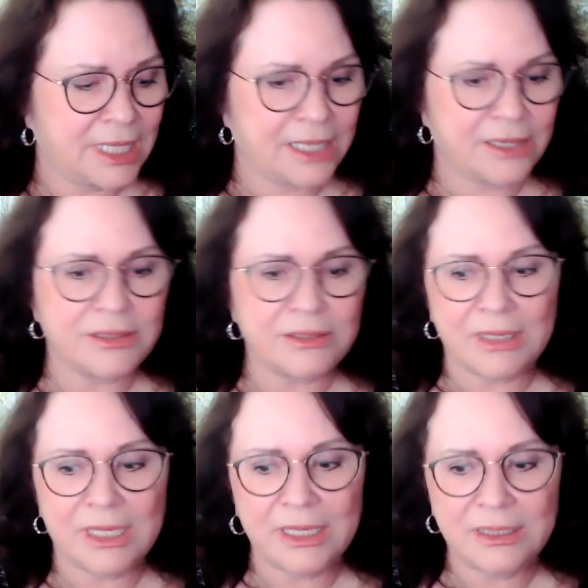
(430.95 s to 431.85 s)
And also,
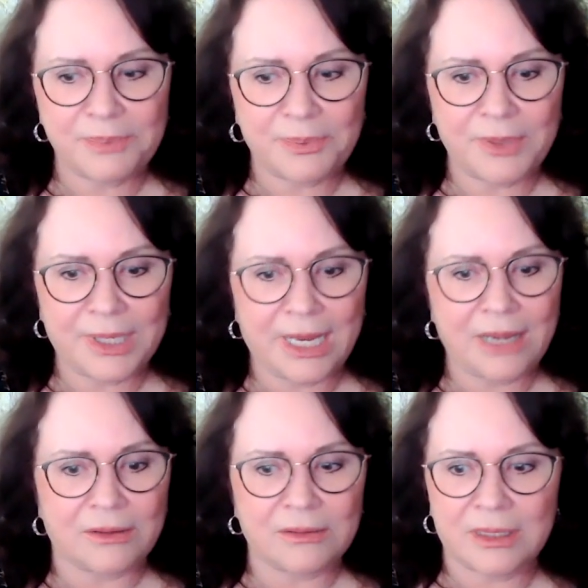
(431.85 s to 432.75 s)
I'd like to point
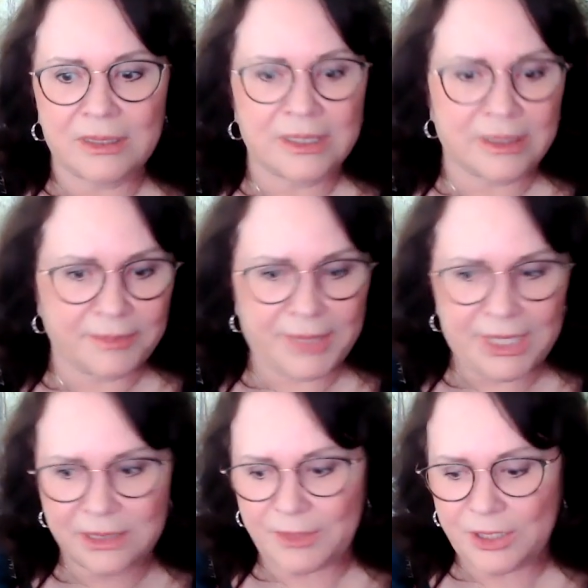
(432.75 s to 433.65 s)
out, not that it
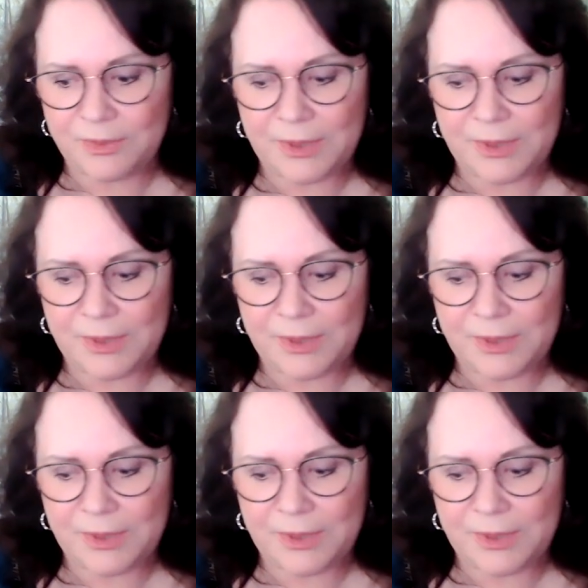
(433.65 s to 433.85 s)
means much,